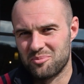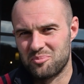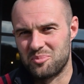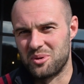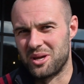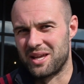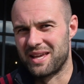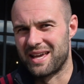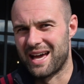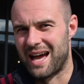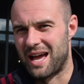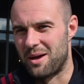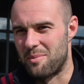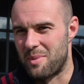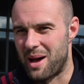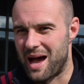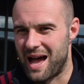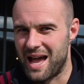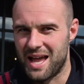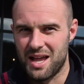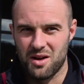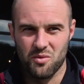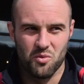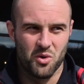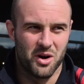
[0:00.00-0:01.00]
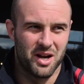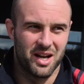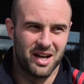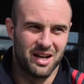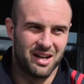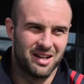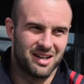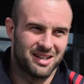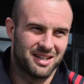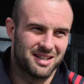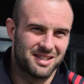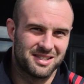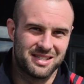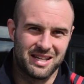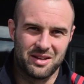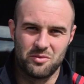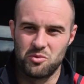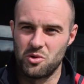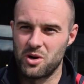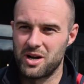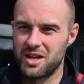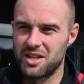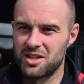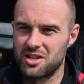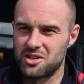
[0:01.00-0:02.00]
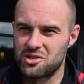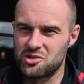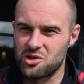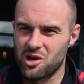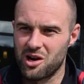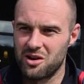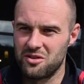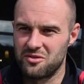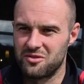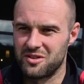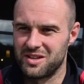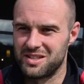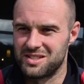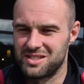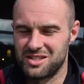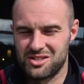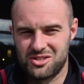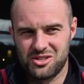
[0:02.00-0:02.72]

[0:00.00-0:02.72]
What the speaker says: big game eight, winning the trophies.